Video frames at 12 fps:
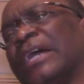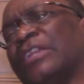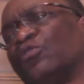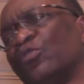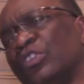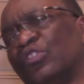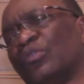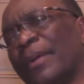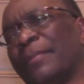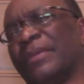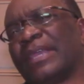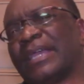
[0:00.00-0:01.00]
and took it to
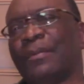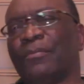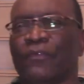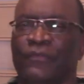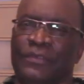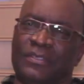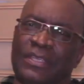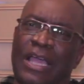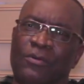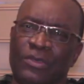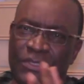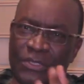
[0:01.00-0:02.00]
my minicab office.
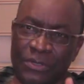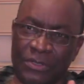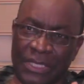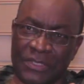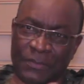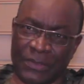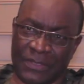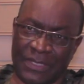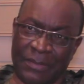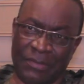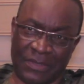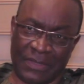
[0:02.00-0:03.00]
I was the oldest person
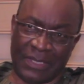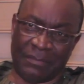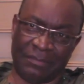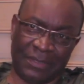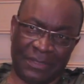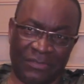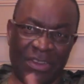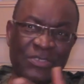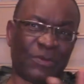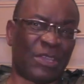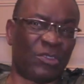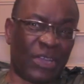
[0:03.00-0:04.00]
among them. The
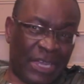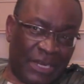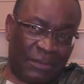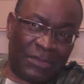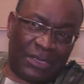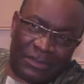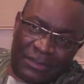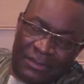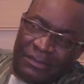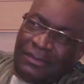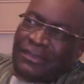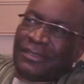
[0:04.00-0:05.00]
rest were younger than me.
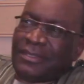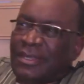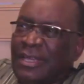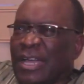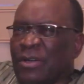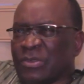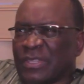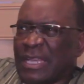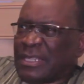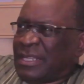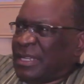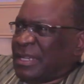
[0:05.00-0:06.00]
I was,
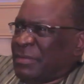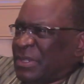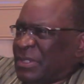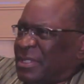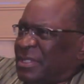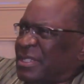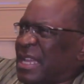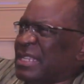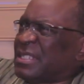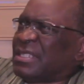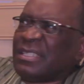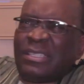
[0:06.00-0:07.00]
I think, about
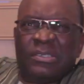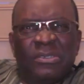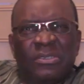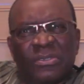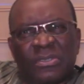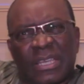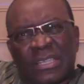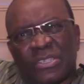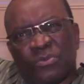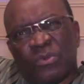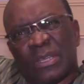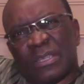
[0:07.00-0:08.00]
30 to
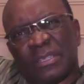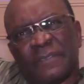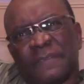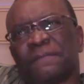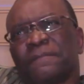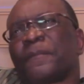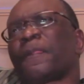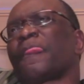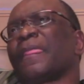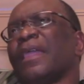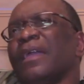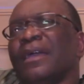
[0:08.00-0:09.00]
31.
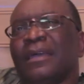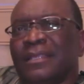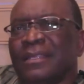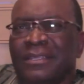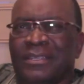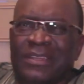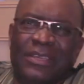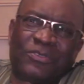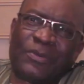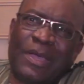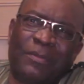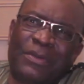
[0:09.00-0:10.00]
The others
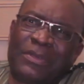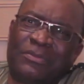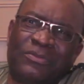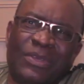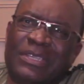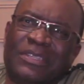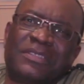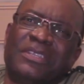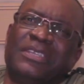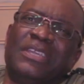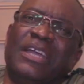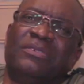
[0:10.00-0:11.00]
were about
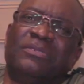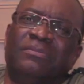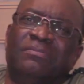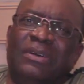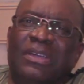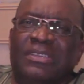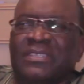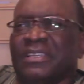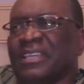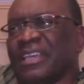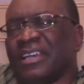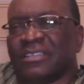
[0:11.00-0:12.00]
23-year-old boys
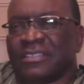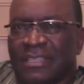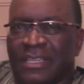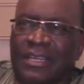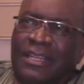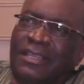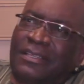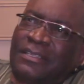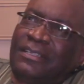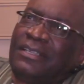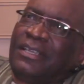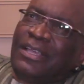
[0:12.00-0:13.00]
and girls.
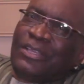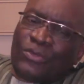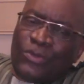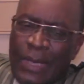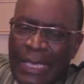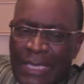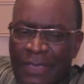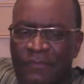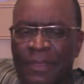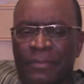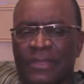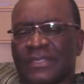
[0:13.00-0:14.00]
So I gave
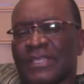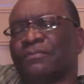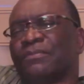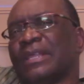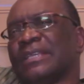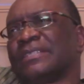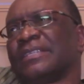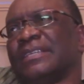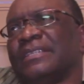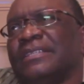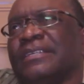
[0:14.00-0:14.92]
them the sample and said,